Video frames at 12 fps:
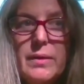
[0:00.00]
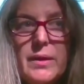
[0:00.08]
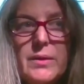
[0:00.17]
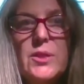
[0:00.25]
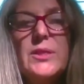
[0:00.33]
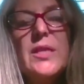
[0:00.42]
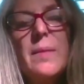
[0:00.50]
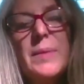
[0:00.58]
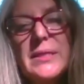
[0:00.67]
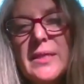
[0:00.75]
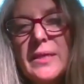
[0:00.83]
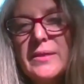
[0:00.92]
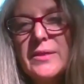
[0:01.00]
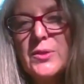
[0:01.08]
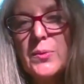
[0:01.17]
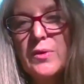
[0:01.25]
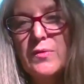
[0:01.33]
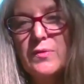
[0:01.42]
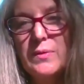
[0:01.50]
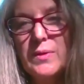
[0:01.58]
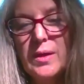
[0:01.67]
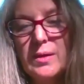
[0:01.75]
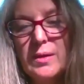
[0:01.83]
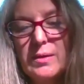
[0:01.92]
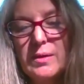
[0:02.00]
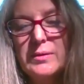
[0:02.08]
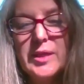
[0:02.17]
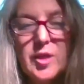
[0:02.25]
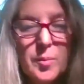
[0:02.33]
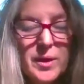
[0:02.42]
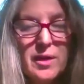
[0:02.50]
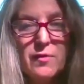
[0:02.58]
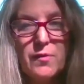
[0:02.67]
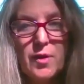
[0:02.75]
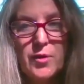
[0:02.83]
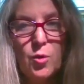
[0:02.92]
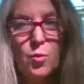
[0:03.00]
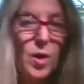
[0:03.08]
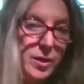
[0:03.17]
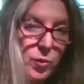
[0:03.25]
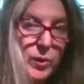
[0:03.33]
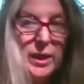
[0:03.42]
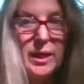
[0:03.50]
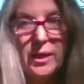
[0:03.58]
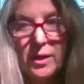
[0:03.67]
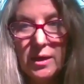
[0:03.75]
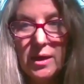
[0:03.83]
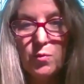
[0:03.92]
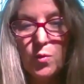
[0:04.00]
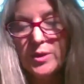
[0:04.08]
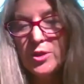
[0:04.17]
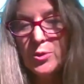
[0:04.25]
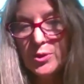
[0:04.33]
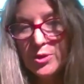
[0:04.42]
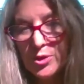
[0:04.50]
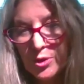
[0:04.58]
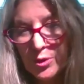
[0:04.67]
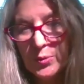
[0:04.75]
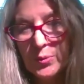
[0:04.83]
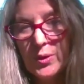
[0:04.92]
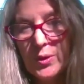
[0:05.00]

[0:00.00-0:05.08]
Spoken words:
to some extent, it's sort of a little bit of, what would he have wanted you to do,